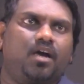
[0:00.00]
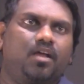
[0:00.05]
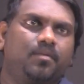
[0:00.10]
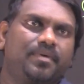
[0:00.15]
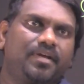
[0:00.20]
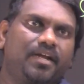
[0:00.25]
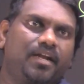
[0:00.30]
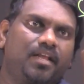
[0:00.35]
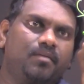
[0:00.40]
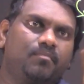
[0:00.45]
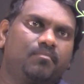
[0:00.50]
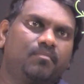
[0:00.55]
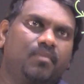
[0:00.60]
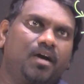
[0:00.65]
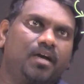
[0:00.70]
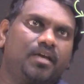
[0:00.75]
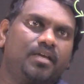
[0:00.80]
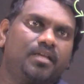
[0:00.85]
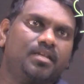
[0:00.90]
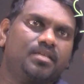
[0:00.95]
I will be getting
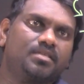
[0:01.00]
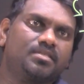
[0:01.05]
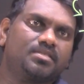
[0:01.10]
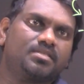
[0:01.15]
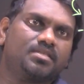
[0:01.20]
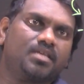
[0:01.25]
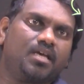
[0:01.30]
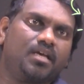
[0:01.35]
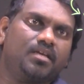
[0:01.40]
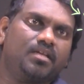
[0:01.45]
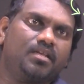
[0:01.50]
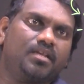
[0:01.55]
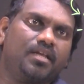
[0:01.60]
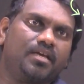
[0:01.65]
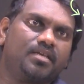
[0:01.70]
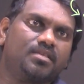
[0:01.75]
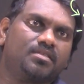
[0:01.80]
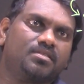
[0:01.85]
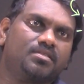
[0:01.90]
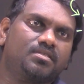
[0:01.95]
minus
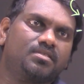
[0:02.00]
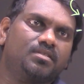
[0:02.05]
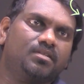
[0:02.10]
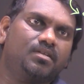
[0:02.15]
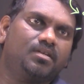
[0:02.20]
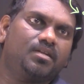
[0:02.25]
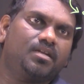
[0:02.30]
sin x